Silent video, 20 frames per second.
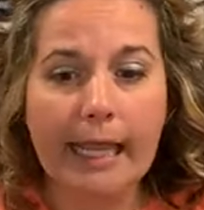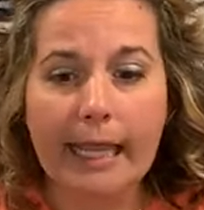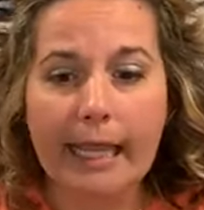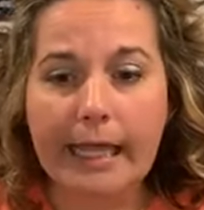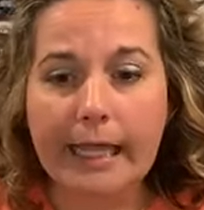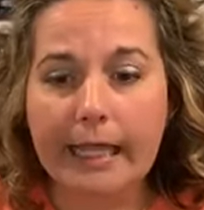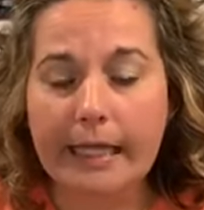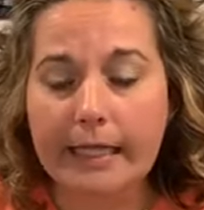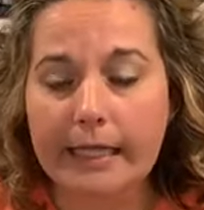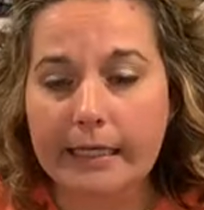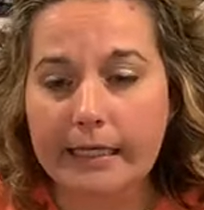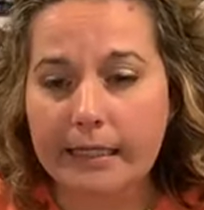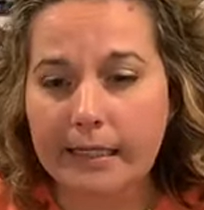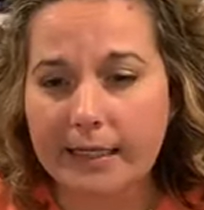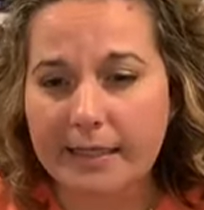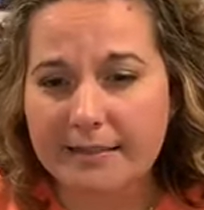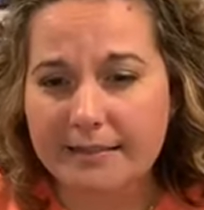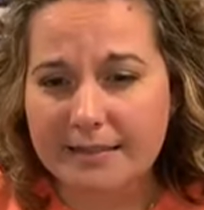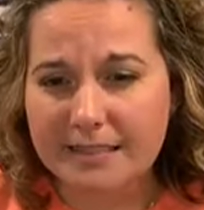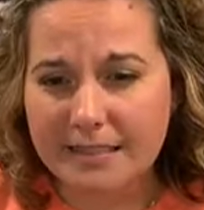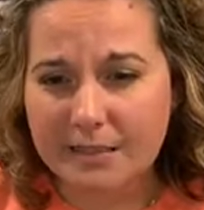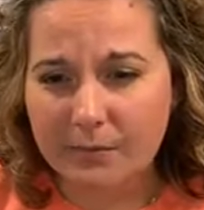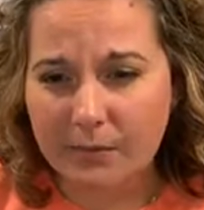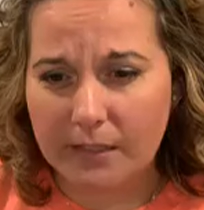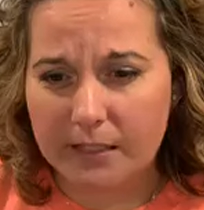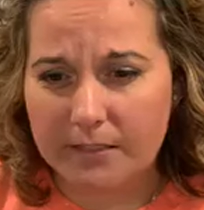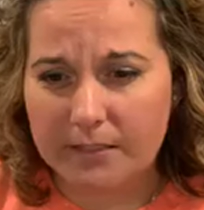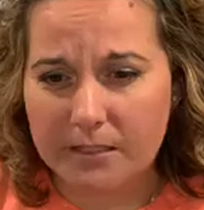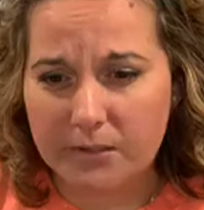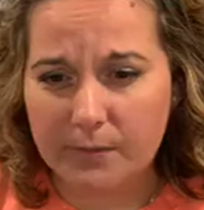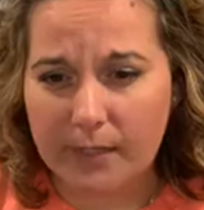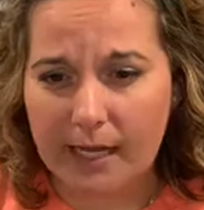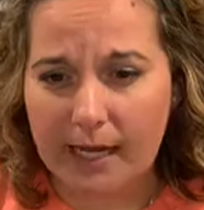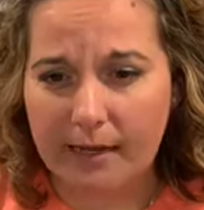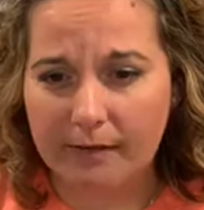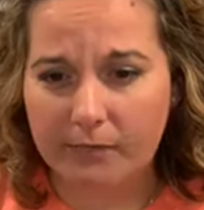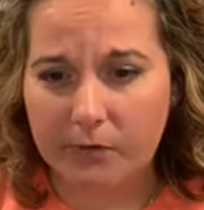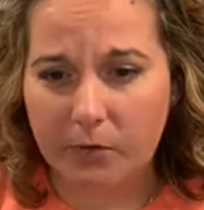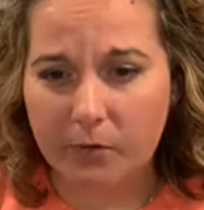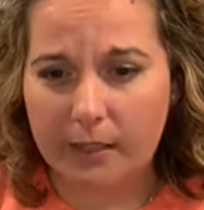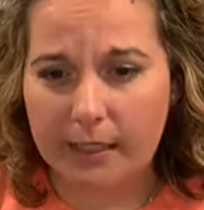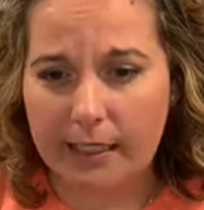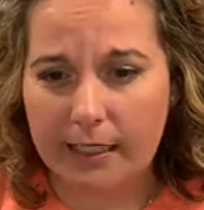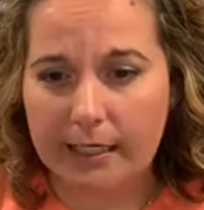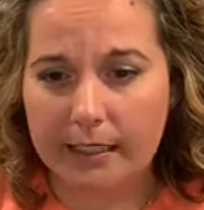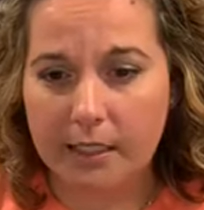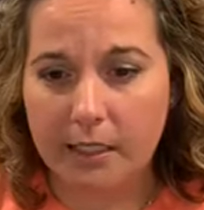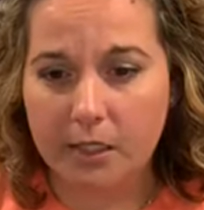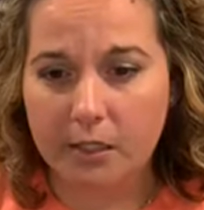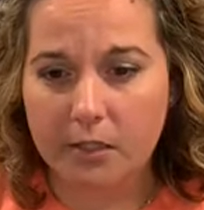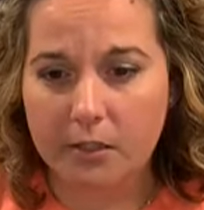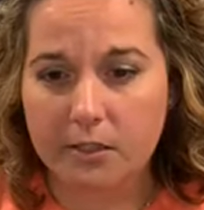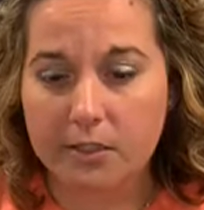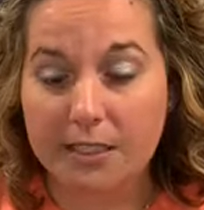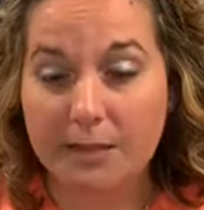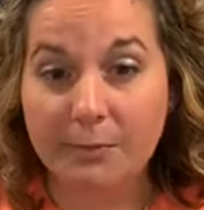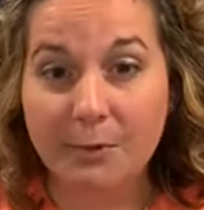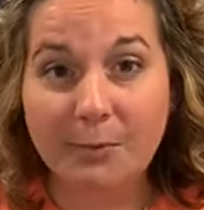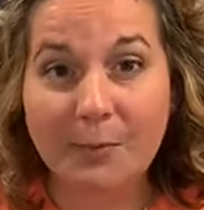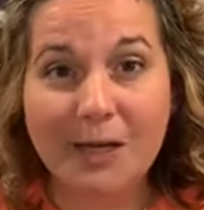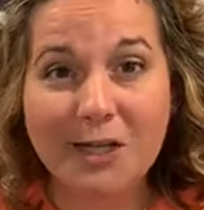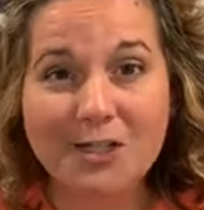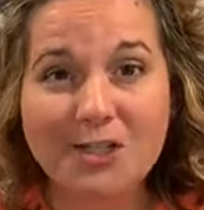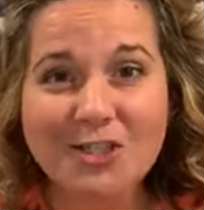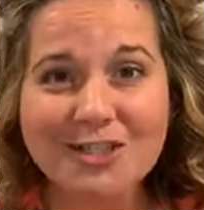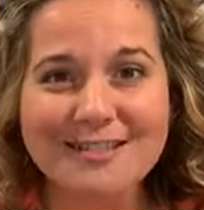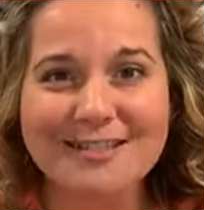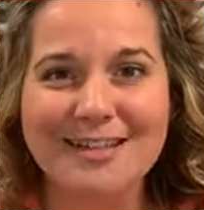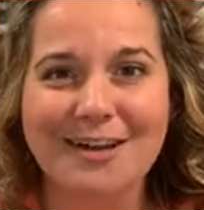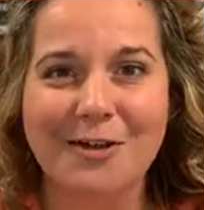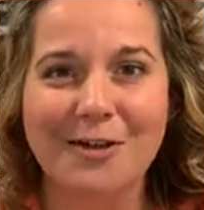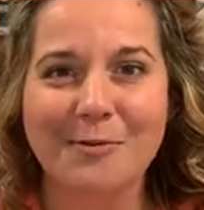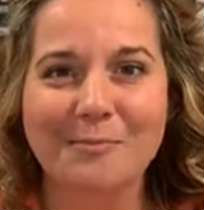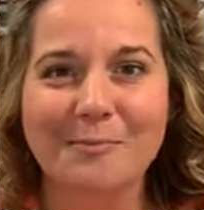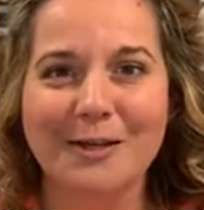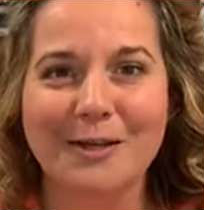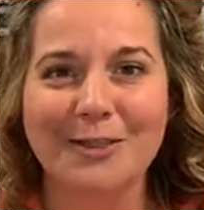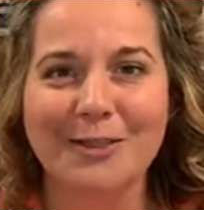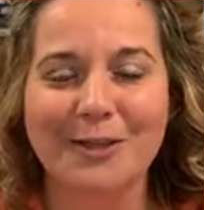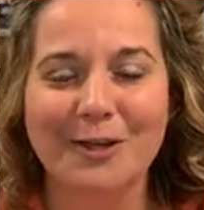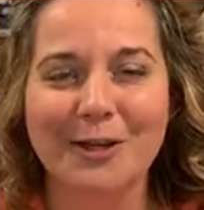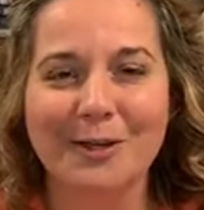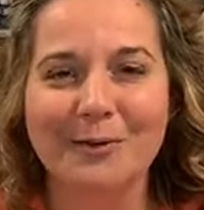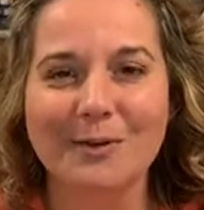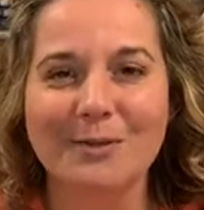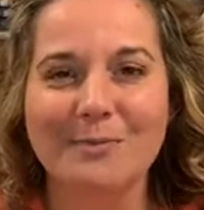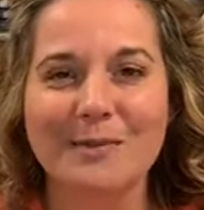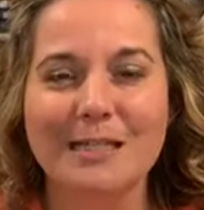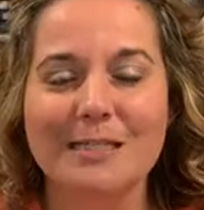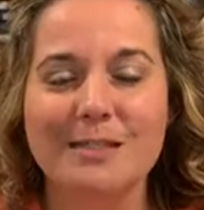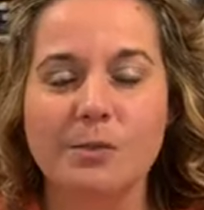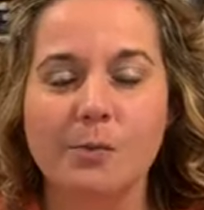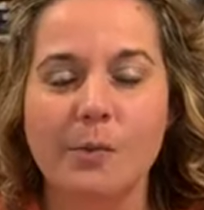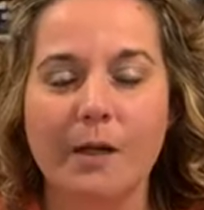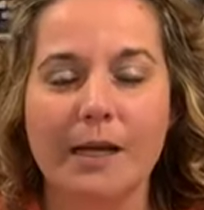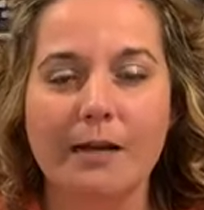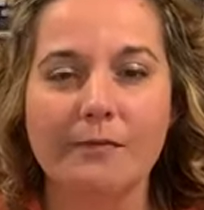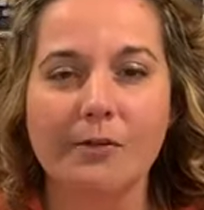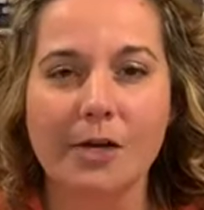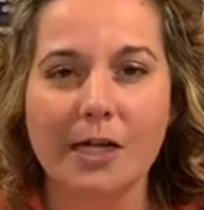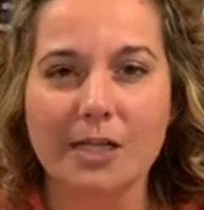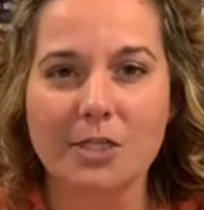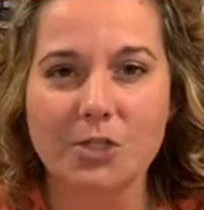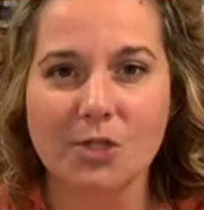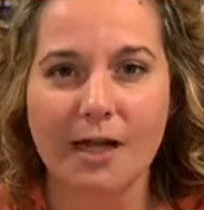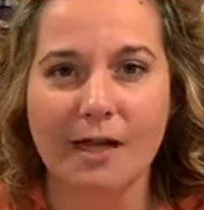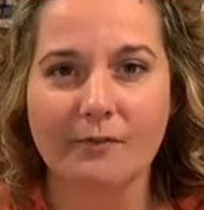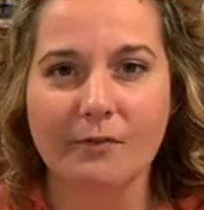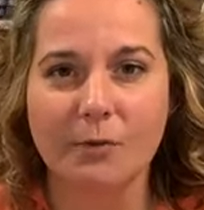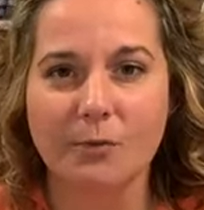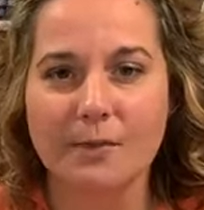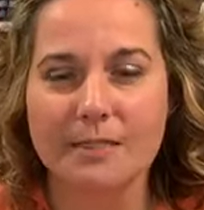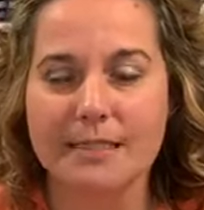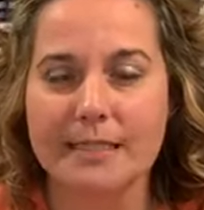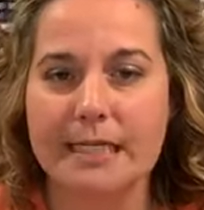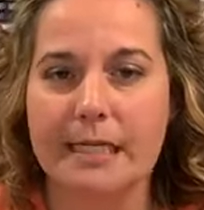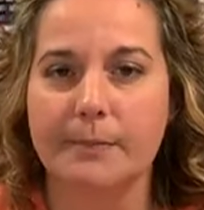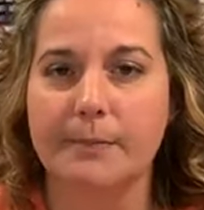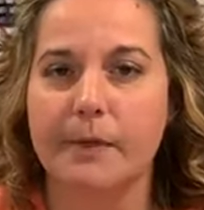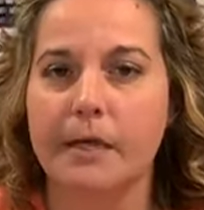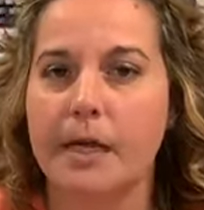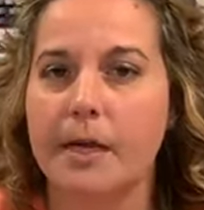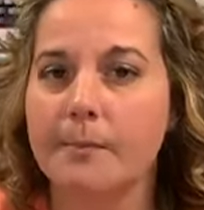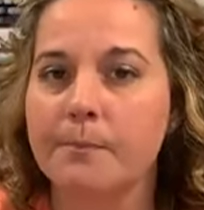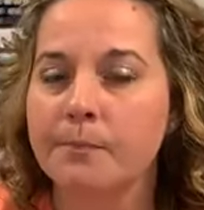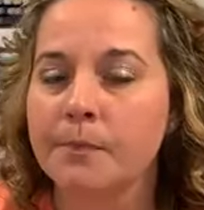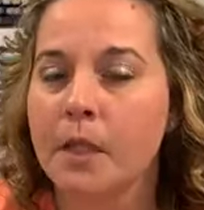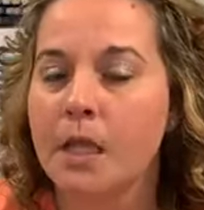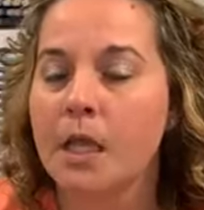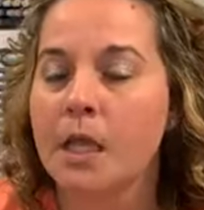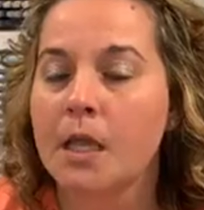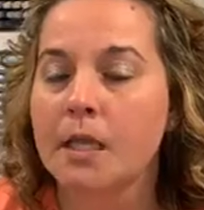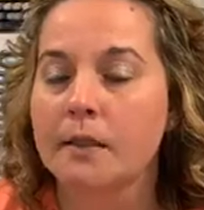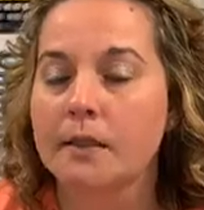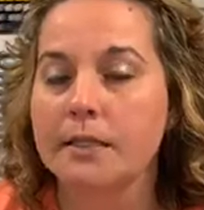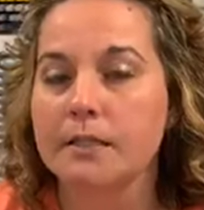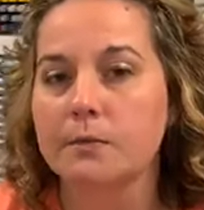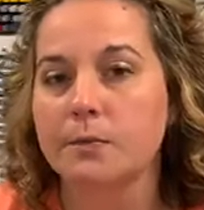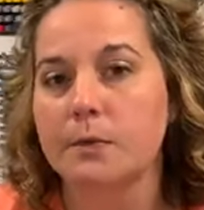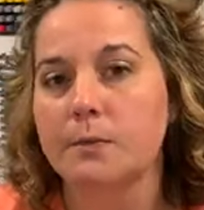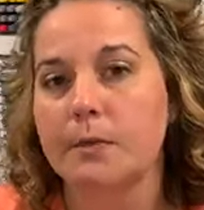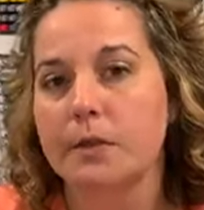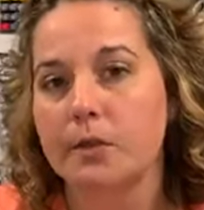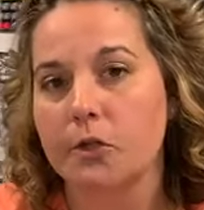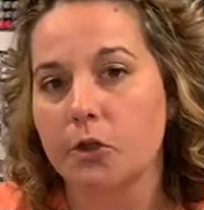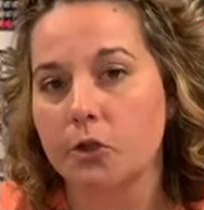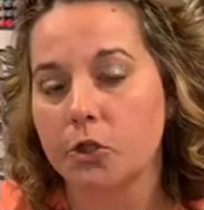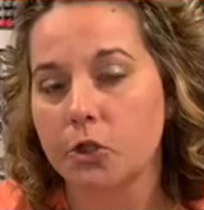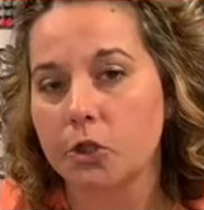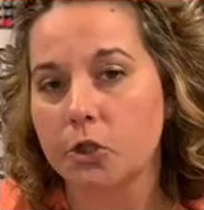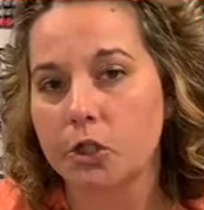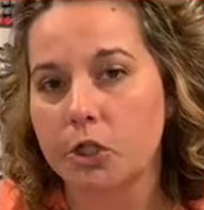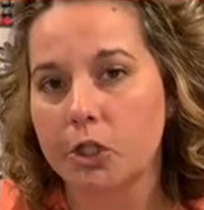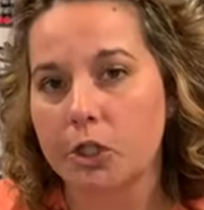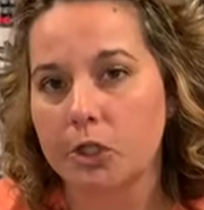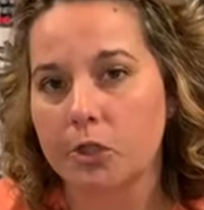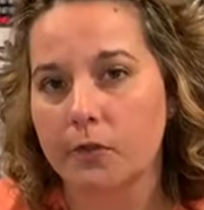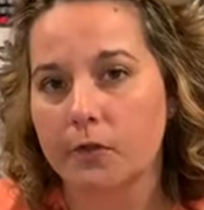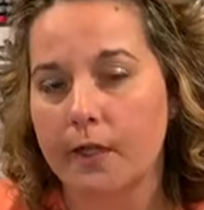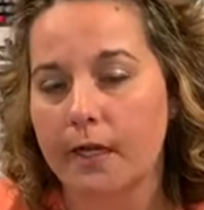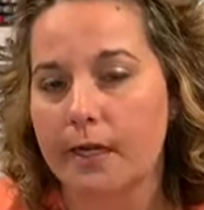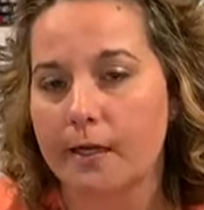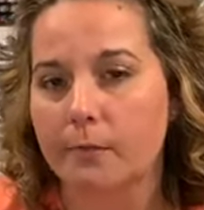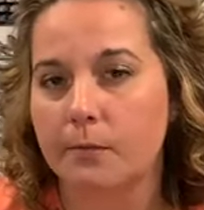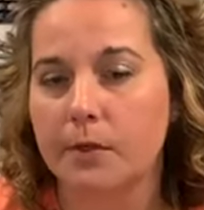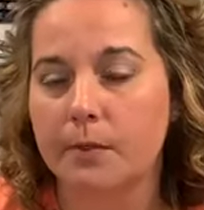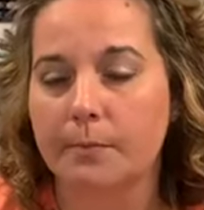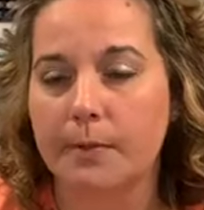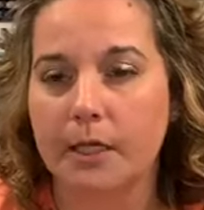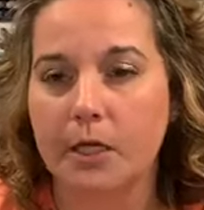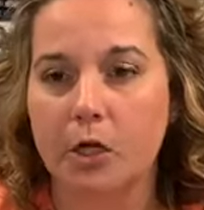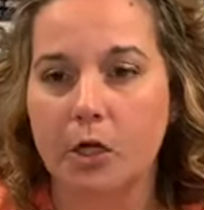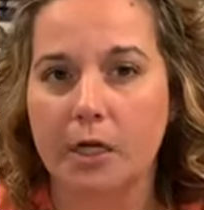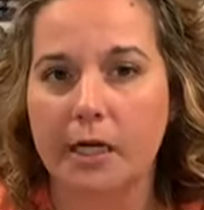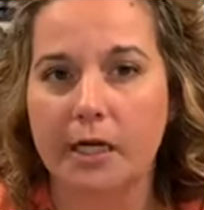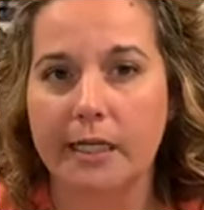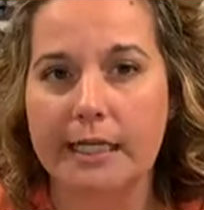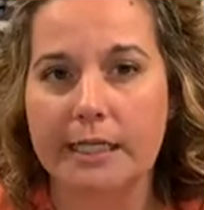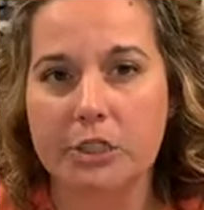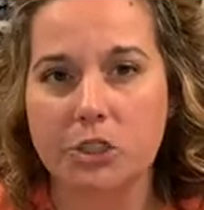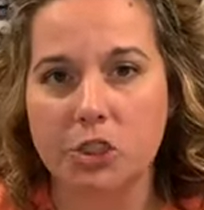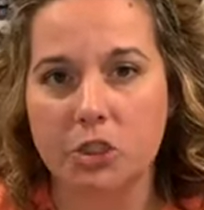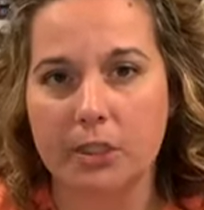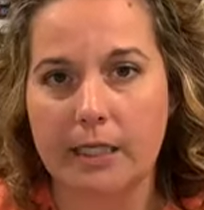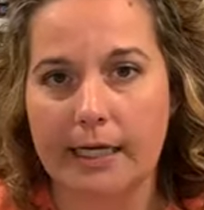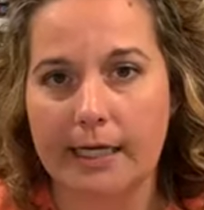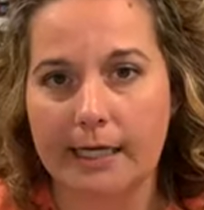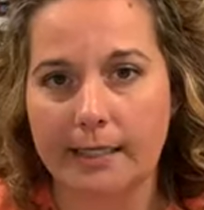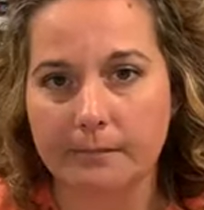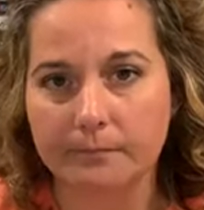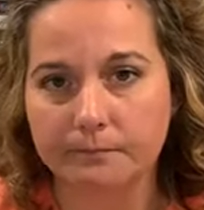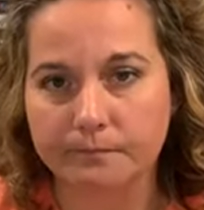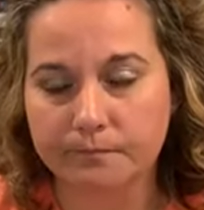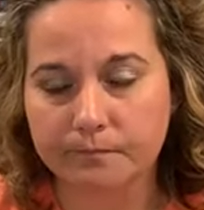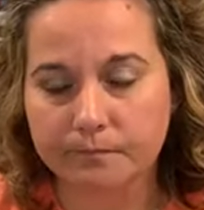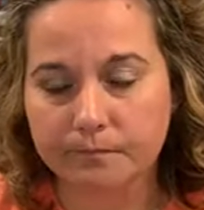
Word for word: And let's see, what else do we have going on here? Double punches all month long with me. So whenever I travel with Stampin' Up, this would be the third year that I would have been gone in July.